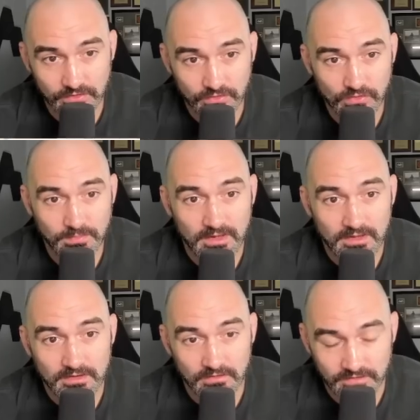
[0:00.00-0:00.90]
Group,
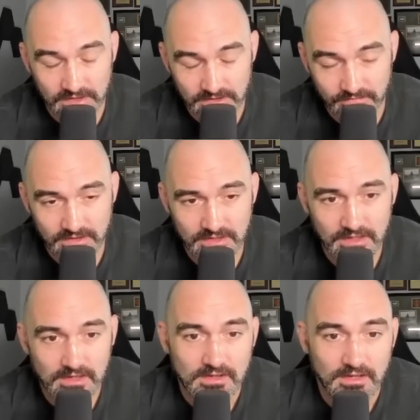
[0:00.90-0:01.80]
their
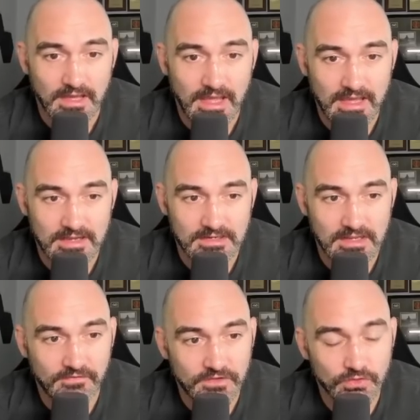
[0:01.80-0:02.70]
VDV. And
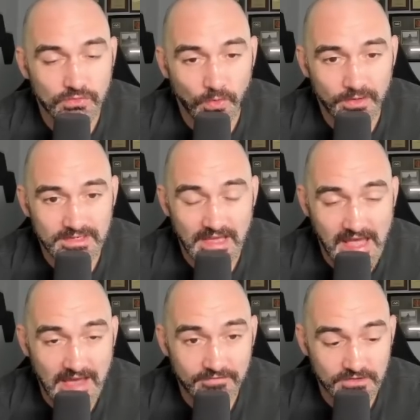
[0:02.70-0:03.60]
if you're going to
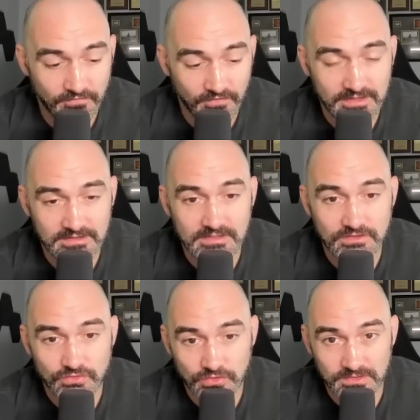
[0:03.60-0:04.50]
have to fight
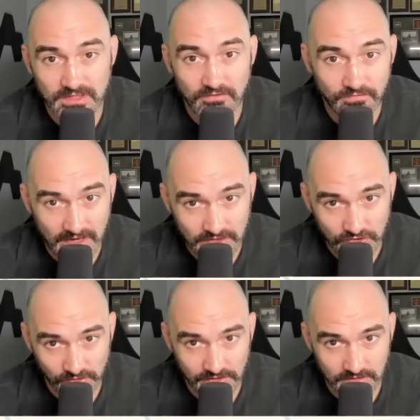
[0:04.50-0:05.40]
these troops
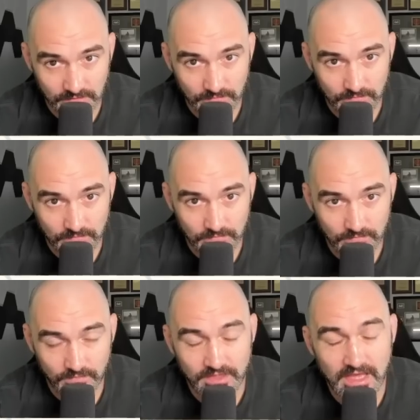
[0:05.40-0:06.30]
eventually,
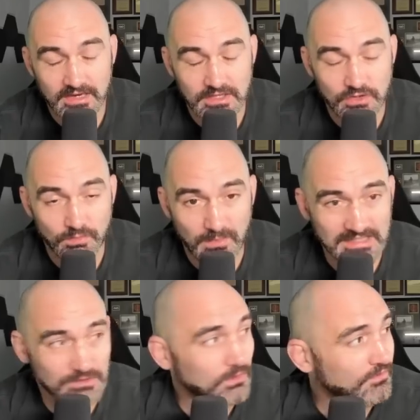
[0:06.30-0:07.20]
then you
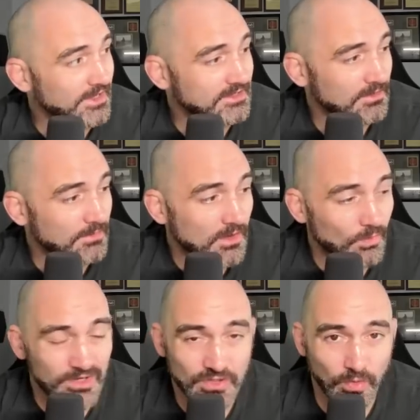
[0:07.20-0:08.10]
might as well fight them
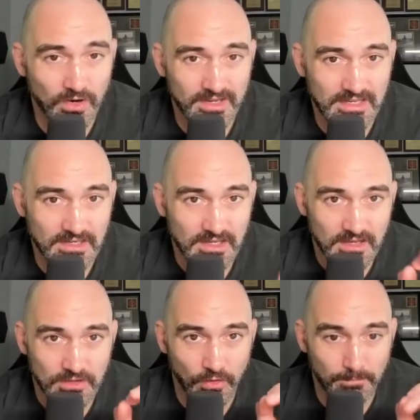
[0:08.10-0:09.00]
when you are in
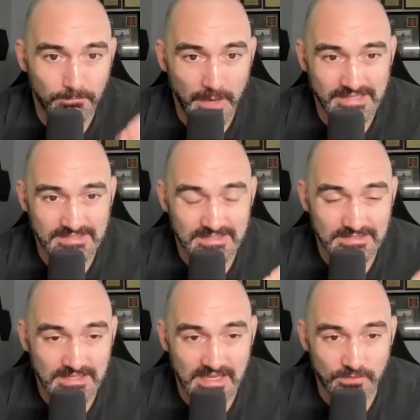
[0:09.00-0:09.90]
your best
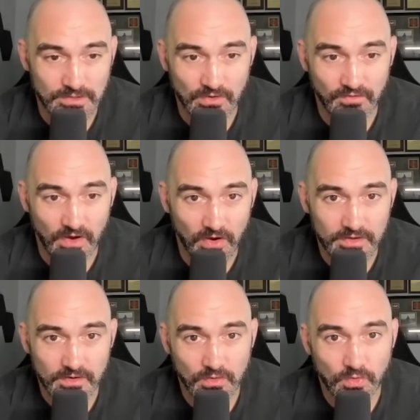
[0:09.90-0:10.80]
state, when you have all
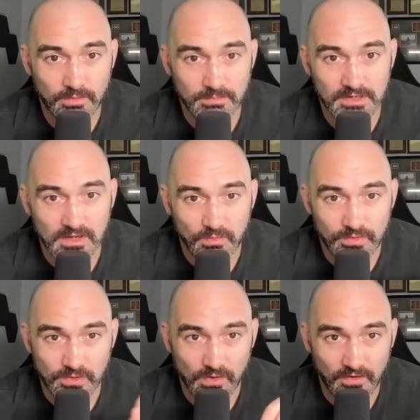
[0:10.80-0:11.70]
your equipment,
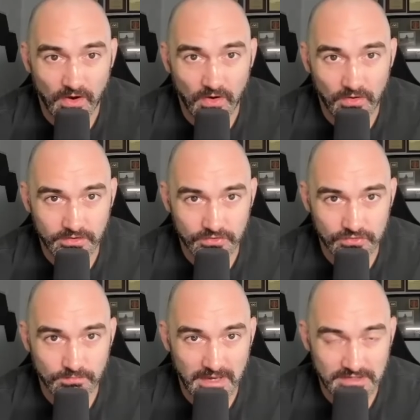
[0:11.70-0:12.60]
when you have all
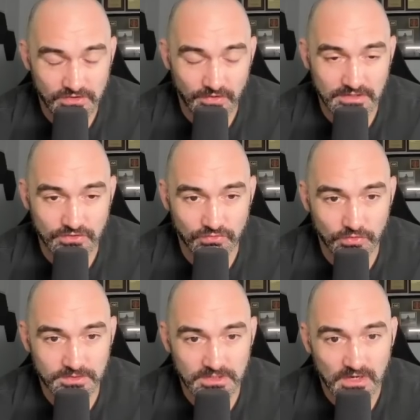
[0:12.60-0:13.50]
your best trained troops,